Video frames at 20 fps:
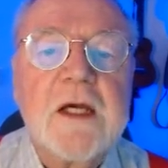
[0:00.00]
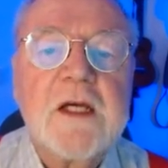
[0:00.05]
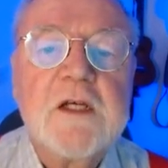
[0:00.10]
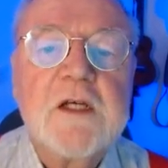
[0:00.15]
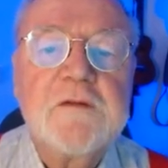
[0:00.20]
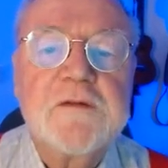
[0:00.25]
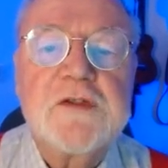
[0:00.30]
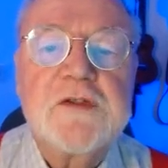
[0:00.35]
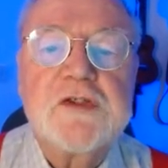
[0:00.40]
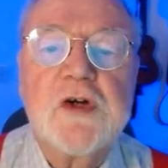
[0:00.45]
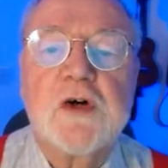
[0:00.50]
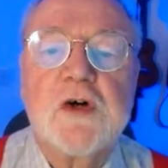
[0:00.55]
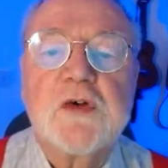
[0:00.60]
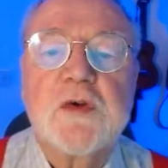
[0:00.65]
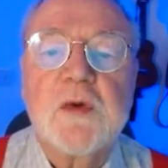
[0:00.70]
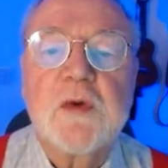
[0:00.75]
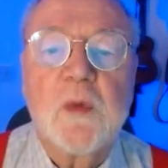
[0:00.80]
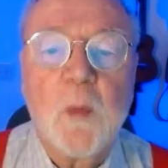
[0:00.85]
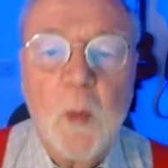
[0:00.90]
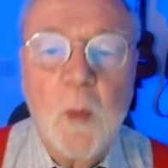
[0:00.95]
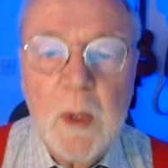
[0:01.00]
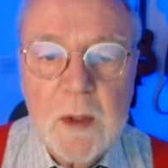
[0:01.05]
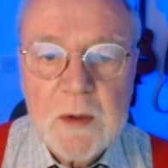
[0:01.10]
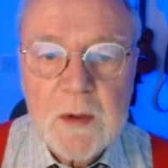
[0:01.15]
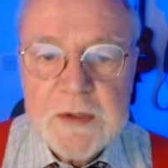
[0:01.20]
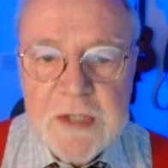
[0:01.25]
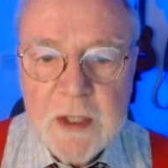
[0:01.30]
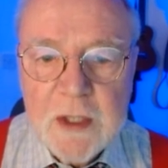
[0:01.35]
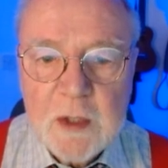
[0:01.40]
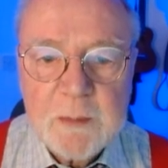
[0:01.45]
If John
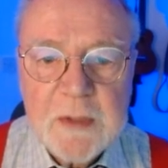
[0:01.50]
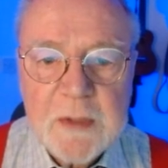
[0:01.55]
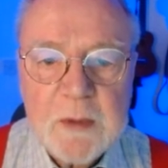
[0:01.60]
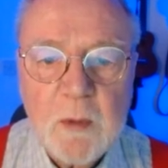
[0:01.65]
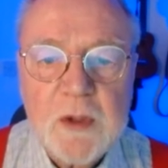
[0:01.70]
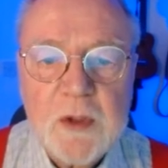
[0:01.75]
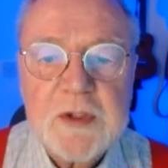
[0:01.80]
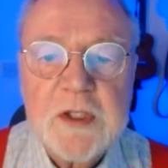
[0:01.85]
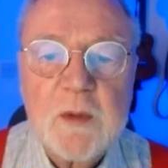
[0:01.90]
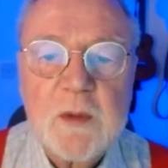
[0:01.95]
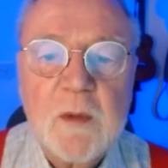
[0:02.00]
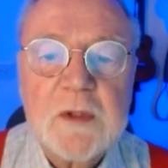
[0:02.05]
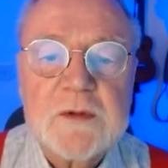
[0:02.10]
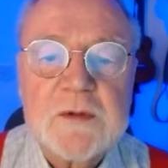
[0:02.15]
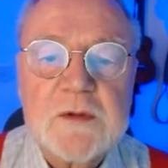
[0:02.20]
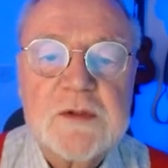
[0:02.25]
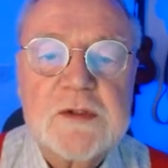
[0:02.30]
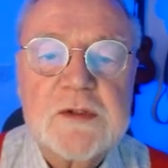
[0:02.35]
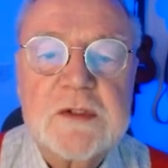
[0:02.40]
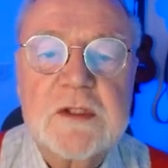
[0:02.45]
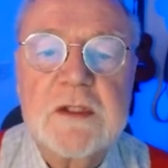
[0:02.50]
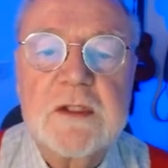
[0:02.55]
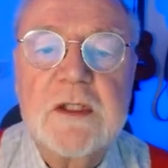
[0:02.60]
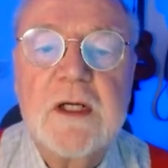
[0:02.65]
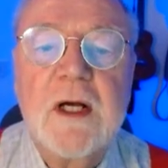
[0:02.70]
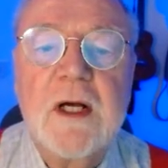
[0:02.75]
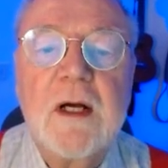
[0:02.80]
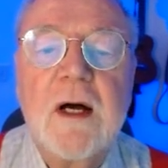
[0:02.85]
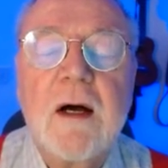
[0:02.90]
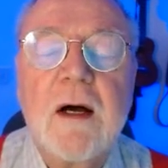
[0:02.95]
will tell me what he wants,
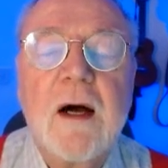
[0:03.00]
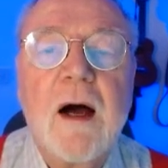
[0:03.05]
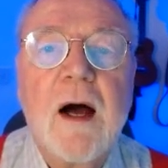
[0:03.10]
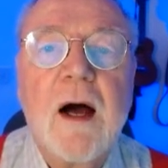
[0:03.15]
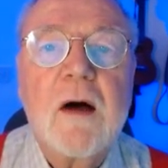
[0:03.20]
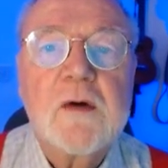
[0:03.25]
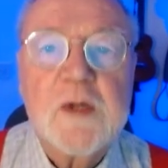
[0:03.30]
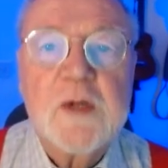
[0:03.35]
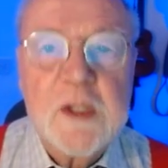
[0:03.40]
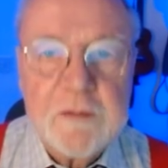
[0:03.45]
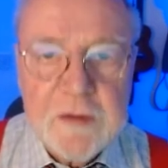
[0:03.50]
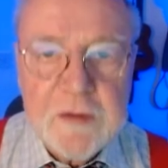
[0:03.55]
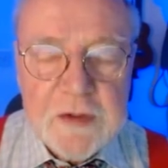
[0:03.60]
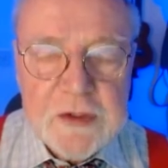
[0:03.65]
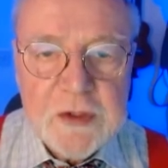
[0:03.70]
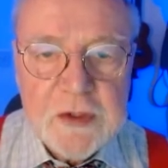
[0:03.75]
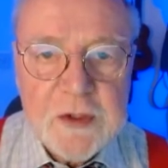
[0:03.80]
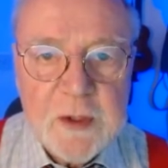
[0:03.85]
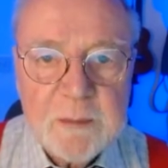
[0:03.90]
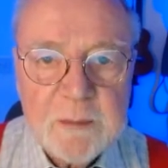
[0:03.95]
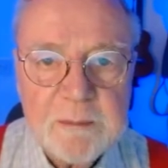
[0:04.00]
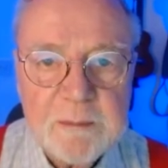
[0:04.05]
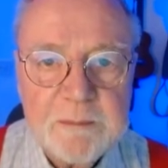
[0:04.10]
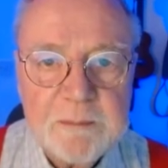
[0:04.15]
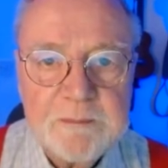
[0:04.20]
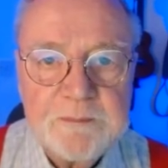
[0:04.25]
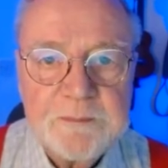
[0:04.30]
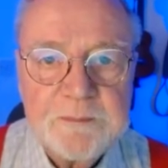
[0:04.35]
I'll give it to him.